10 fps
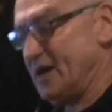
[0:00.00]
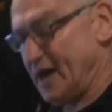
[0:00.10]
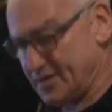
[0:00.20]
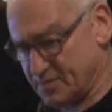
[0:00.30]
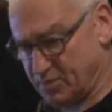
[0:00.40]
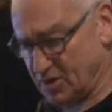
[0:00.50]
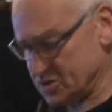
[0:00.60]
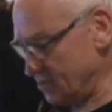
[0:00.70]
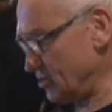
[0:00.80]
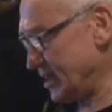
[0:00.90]
other
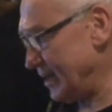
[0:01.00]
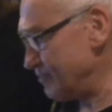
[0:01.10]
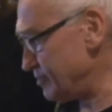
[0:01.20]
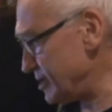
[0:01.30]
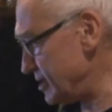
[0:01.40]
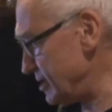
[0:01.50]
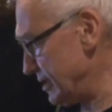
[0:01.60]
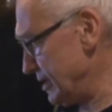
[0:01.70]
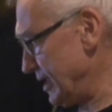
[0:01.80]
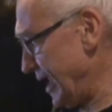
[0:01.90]
parts of your company,
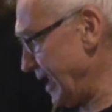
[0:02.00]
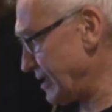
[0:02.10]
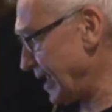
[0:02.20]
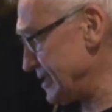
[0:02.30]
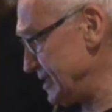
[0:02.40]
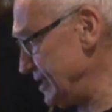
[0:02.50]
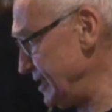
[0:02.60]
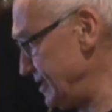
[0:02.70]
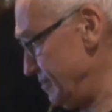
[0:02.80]
and ideally,